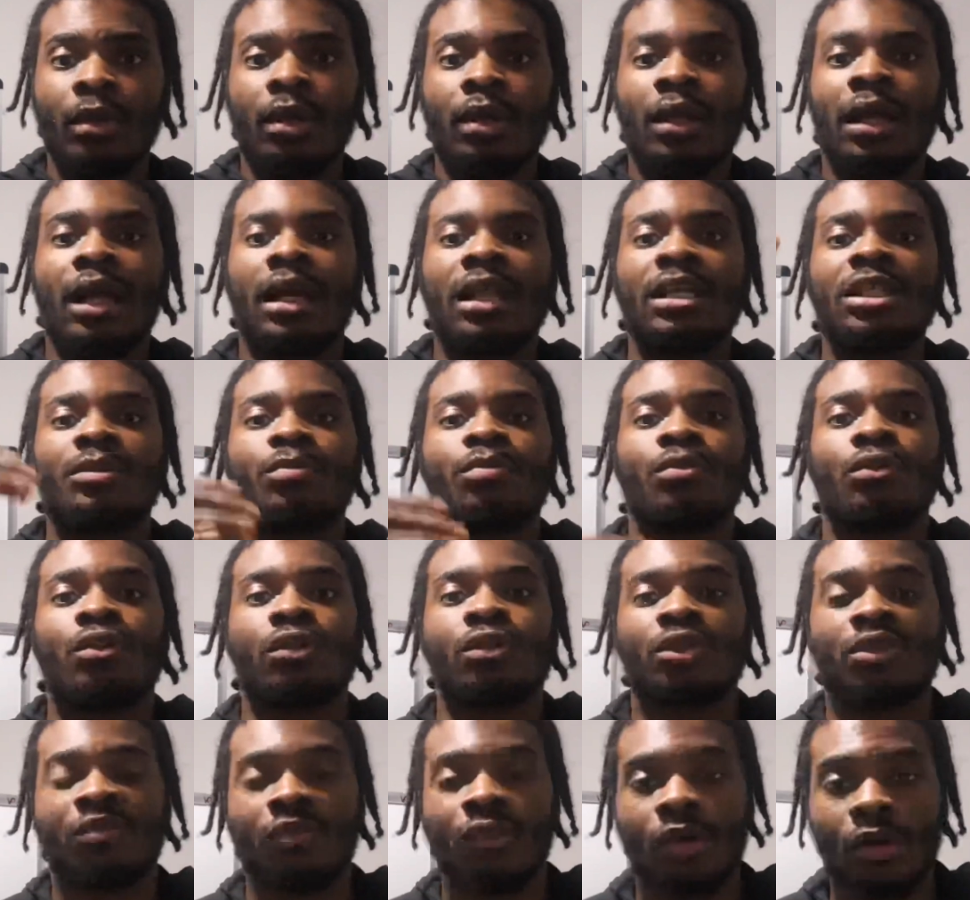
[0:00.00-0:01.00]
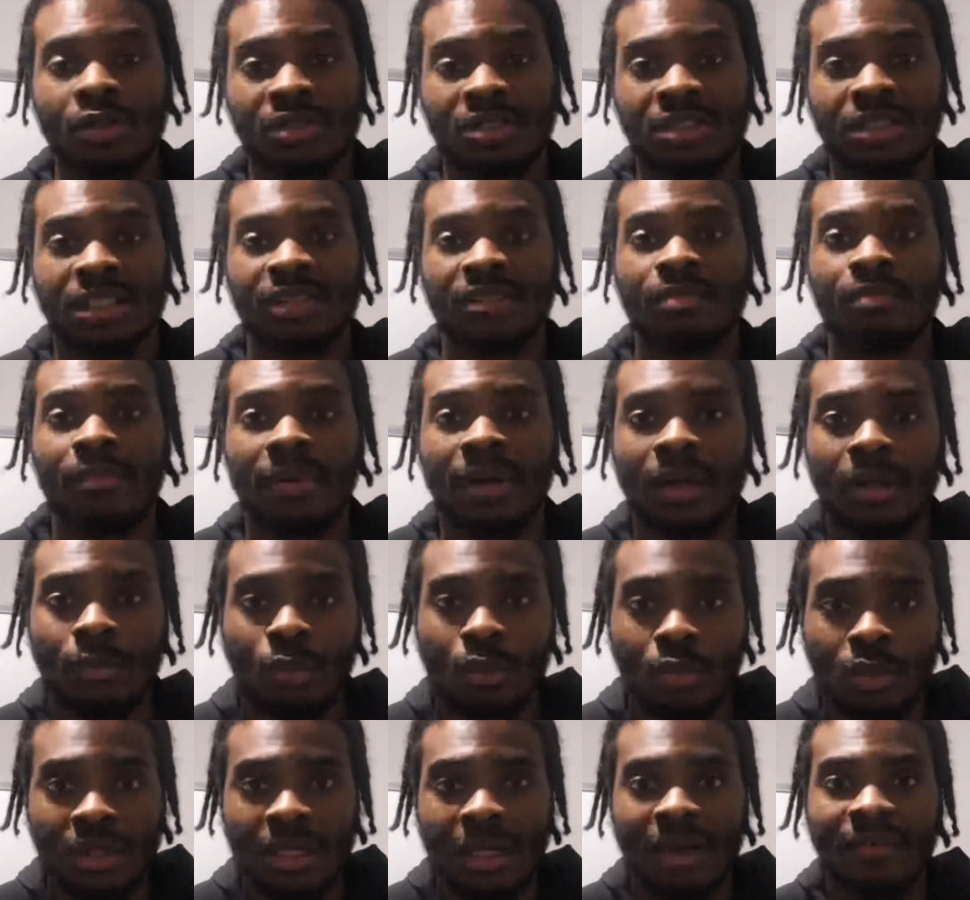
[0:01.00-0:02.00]
And it's because of us as men.
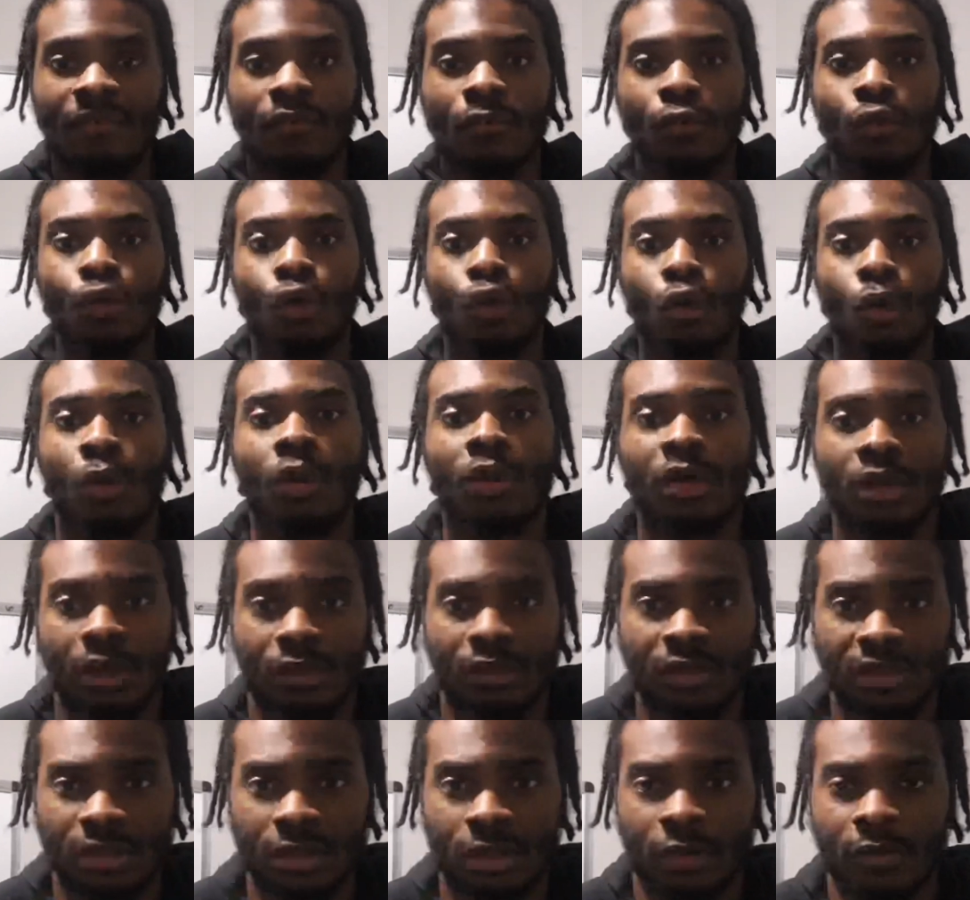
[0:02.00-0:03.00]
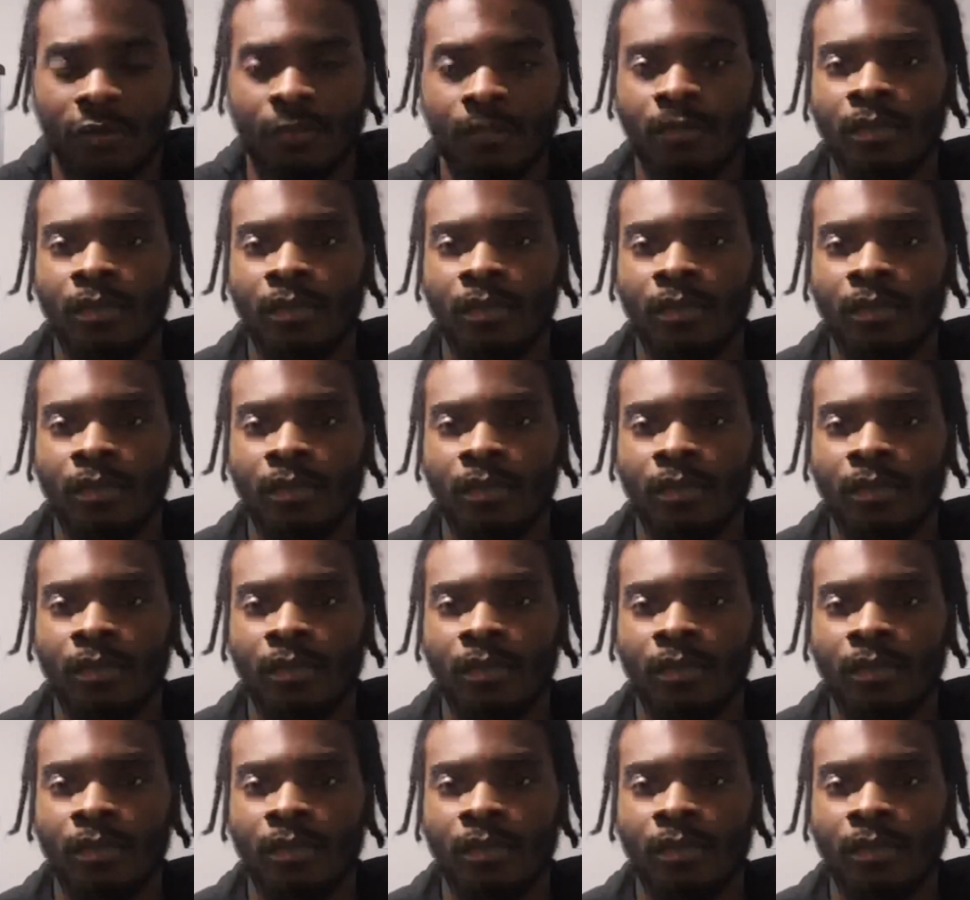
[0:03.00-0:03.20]
We have lowered ourselves,